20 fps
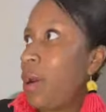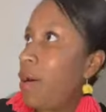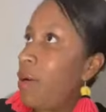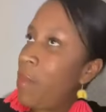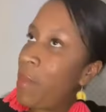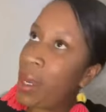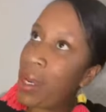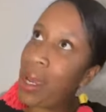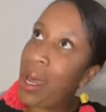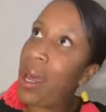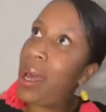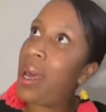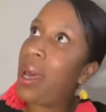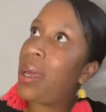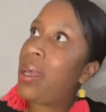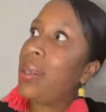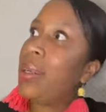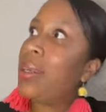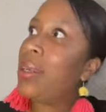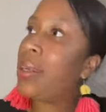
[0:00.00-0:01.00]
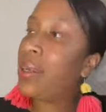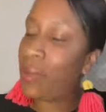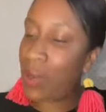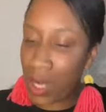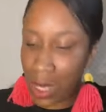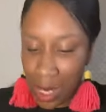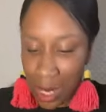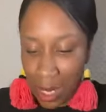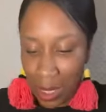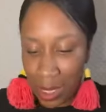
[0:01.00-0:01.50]
my God,
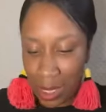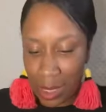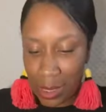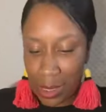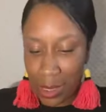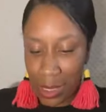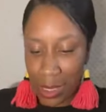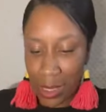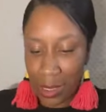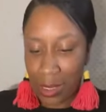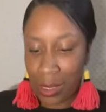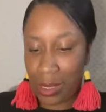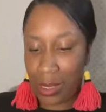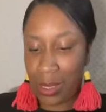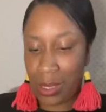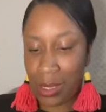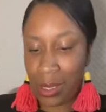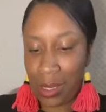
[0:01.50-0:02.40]
what color is this?